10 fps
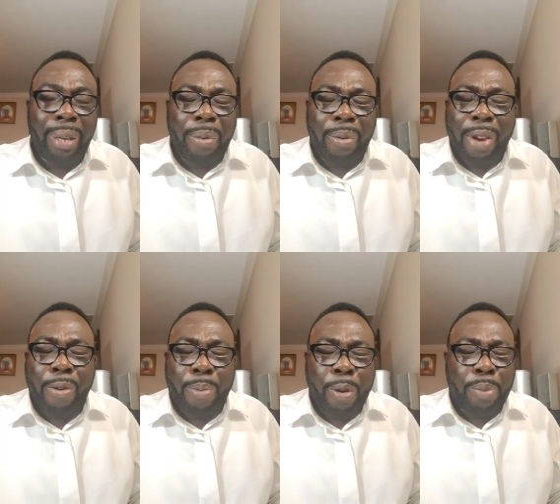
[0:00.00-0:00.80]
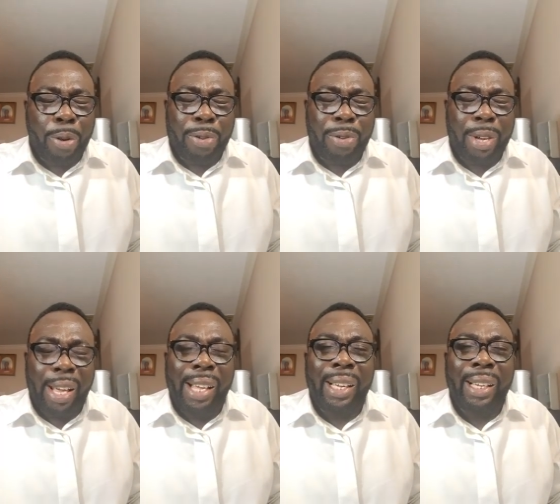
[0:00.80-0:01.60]
When you propose to
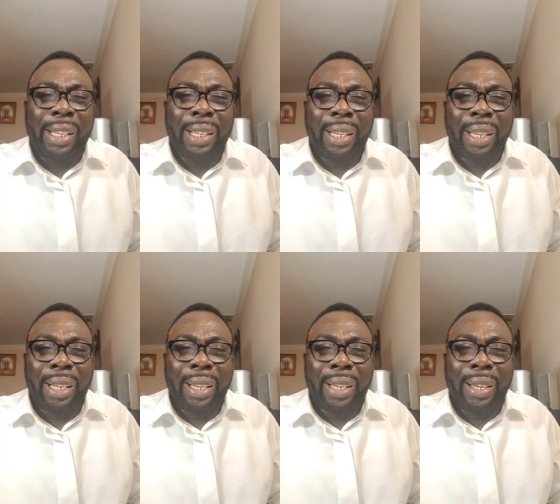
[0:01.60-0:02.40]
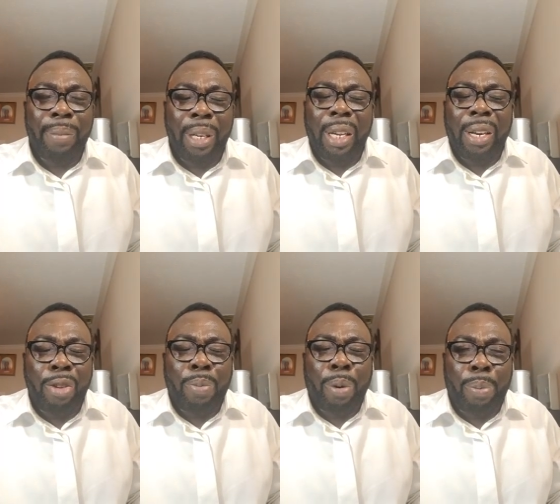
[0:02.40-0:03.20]
her, immediately
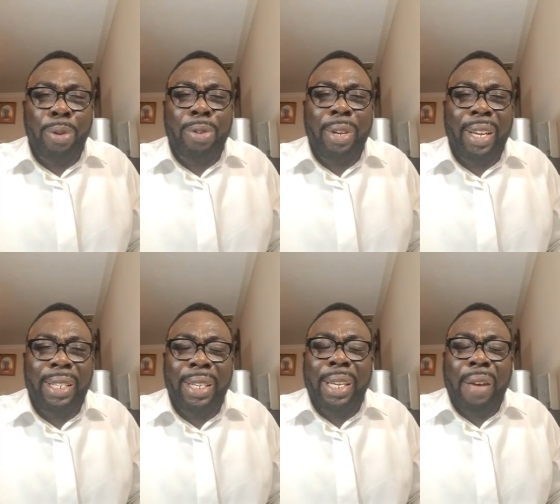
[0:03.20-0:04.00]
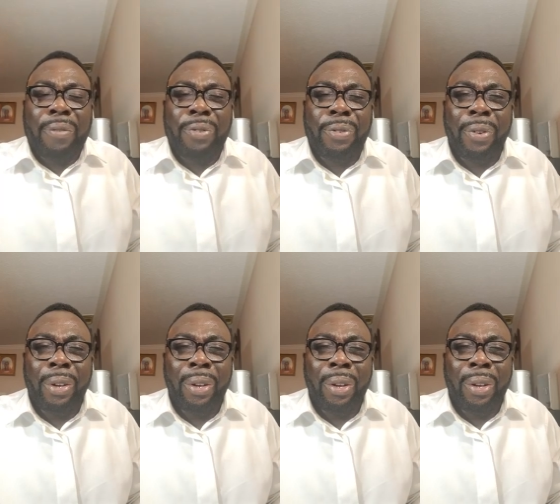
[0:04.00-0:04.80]
you propose to her, she gave
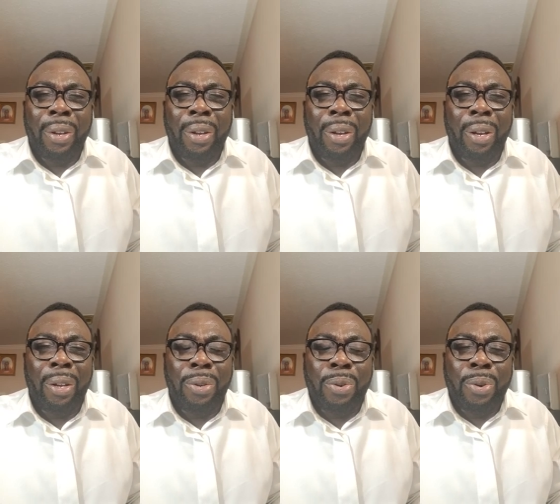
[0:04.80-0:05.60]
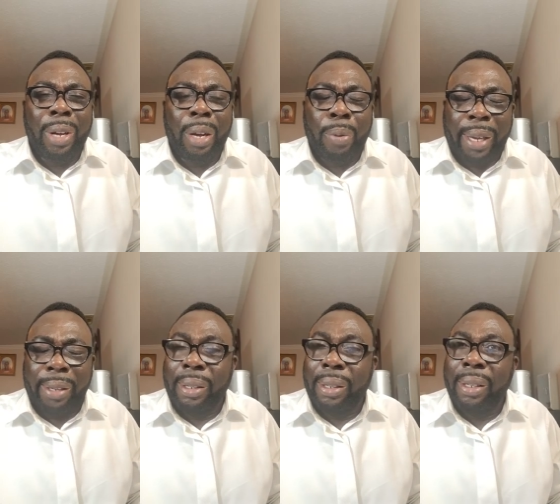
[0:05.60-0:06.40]
uh, you her will.
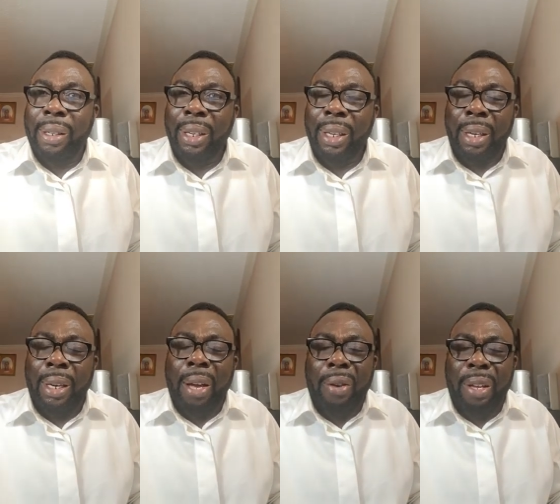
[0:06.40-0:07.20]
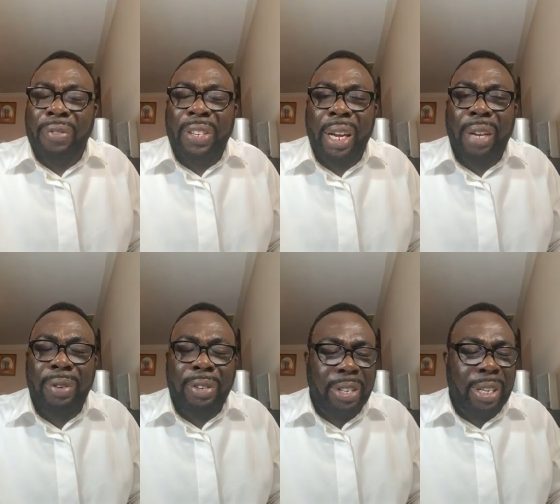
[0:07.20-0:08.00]
And now if she has
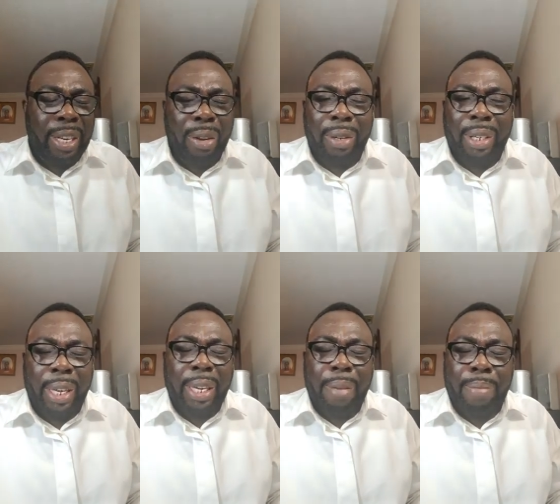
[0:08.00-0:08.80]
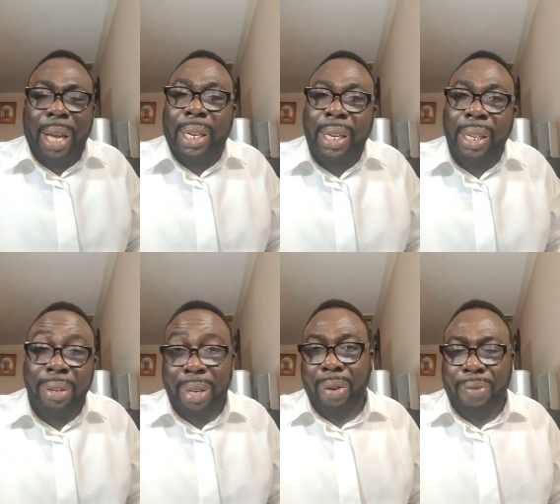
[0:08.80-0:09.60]
retreated or taken it back,
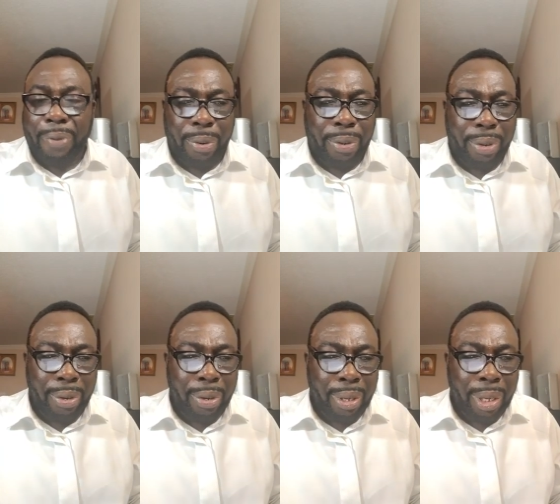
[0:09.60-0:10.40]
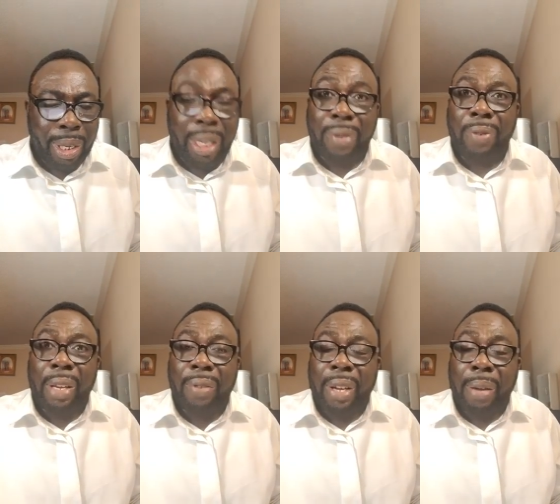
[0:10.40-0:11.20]
you cannot force. Just
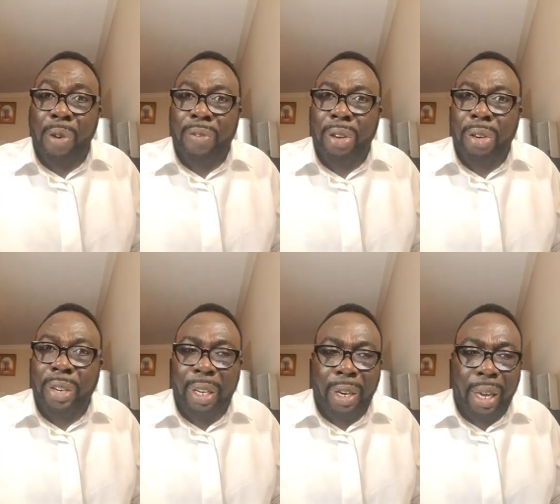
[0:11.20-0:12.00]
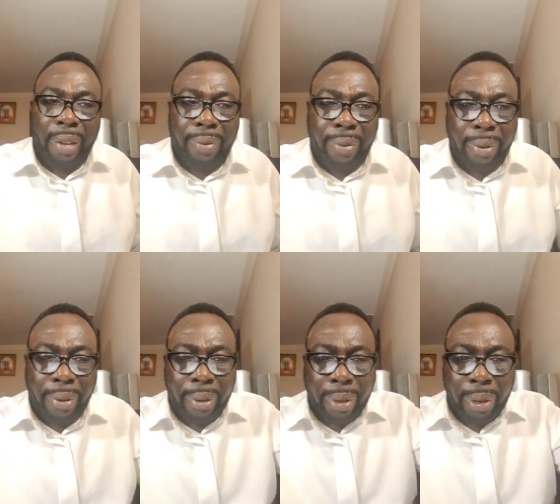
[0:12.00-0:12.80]
forgive her move on with your life.
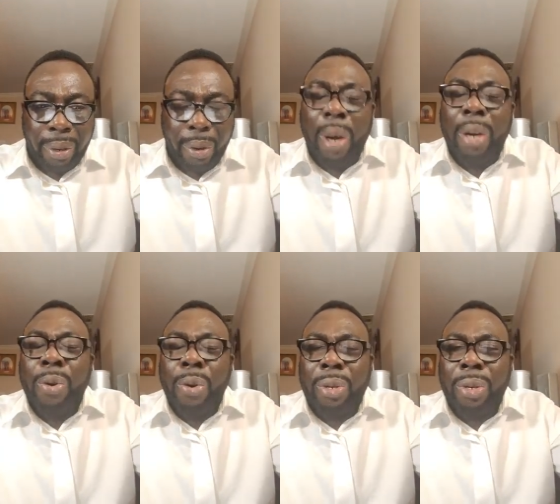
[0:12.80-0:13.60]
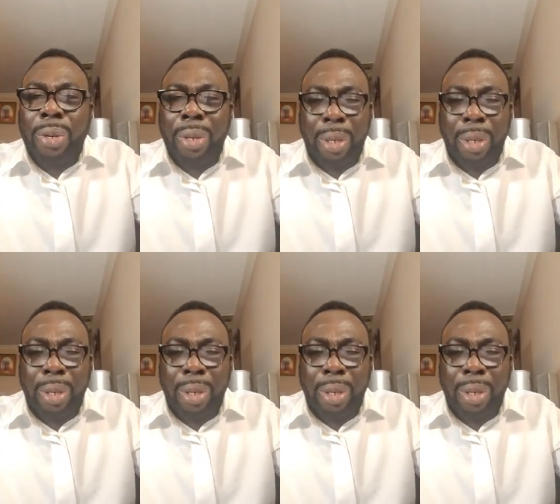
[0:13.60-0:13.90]
No one knows